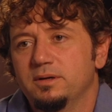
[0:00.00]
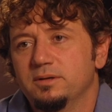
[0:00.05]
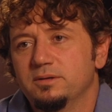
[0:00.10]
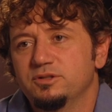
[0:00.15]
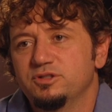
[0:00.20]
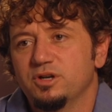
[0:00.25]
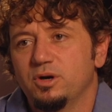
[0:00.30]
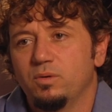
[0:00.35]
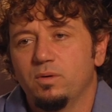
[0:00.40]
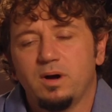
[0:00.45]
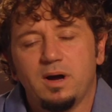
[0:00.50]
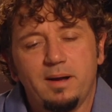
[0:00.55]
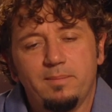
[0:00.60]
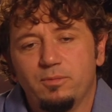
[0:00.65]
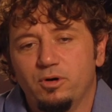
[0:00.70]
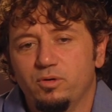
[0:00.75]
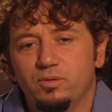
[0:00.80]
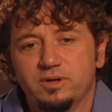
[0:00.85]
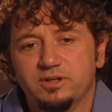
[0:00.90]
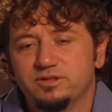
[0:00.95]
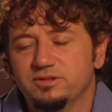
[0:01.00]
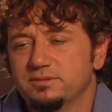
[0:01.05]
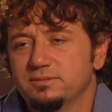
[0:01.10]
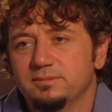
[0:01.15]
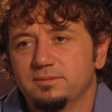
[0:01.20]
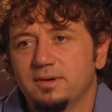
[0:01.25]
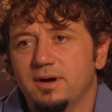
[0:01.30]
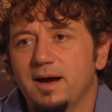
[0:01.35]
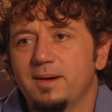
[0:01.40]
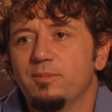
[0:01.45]
So I'm always
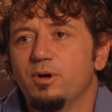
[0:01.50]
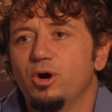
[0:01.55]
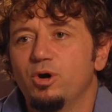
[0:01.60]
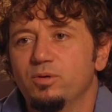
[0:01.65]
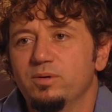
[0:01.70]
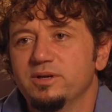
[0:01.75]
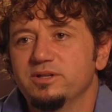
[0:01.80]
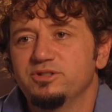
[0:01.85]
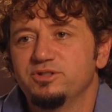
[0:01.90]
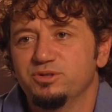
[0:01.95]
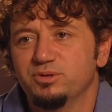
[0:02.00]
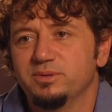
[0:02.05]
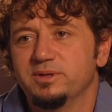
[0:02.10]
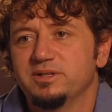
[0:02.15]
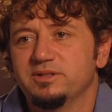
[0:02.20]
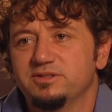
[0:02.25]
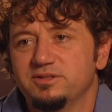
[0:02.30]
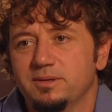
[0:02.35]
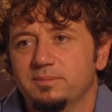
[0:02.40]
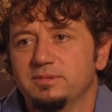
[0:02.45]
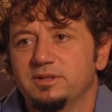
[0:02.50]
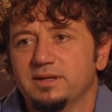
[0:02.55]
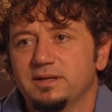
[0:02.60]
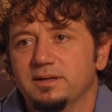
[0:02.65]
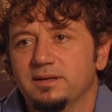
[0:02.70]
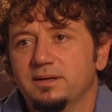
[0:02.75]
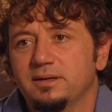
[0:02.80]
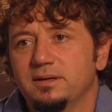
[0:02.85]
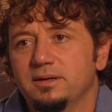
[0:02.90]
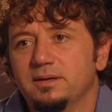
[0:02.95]
doing
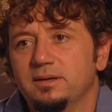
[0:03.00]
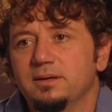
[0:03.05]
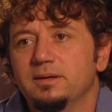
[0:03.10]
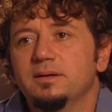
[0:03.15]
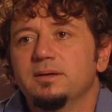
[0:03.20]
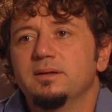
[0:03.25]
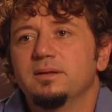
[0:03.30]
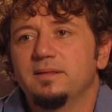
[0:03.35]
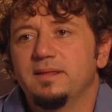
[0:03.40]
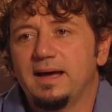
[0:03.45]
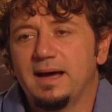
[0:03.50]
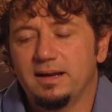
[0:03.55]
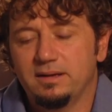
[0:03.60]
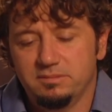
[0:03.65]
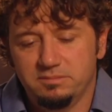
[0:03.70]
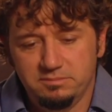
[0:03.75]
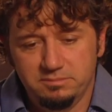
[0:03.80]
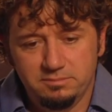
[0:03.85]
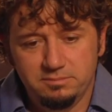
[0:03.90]
something that